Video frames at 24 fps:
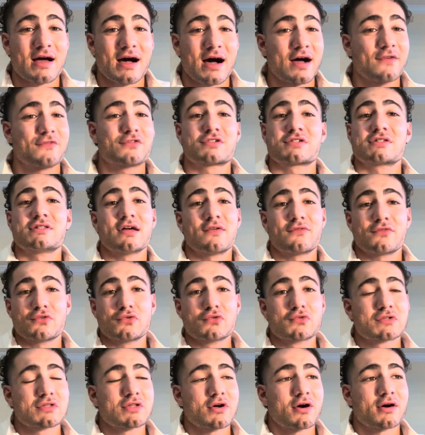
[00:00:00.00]
I've just never
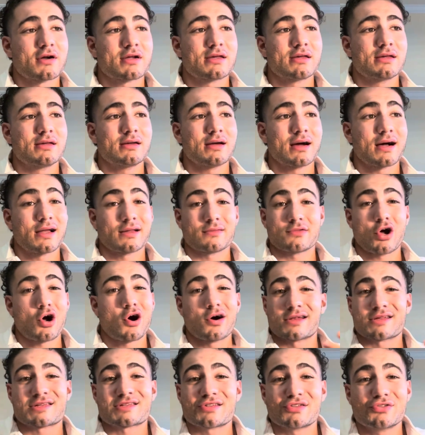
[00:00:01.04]
used Anki. I
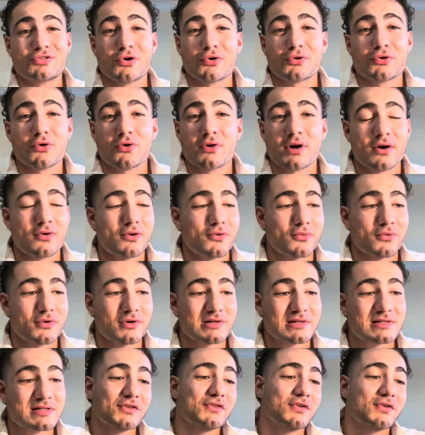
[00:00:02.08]
honestly don't know how it works.